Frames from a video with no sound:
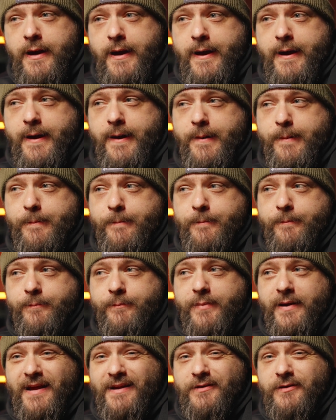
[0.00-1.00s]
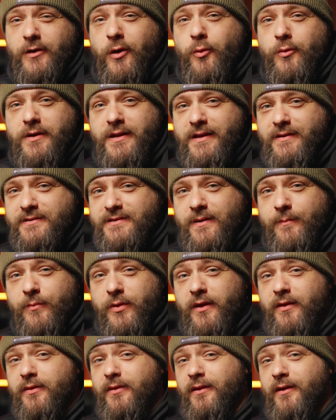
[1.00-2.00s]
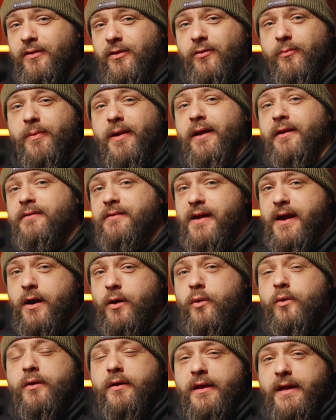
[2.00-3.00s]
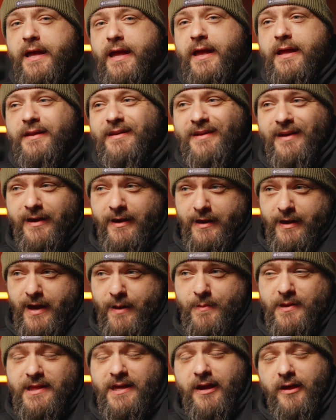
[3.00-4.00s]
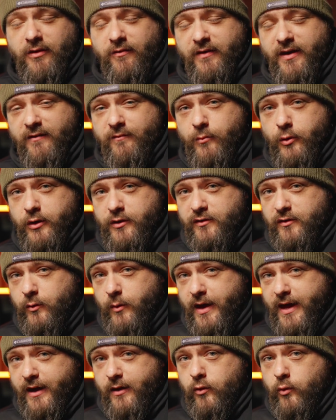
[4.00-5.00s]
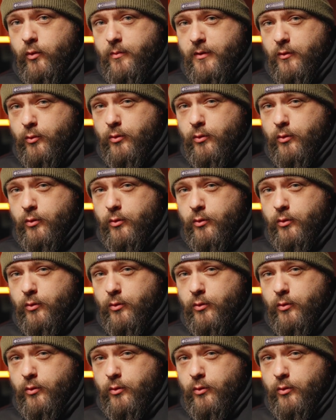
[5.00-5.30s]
But I don't need something this spec'd out. And I mean, the S5 Mark II X would be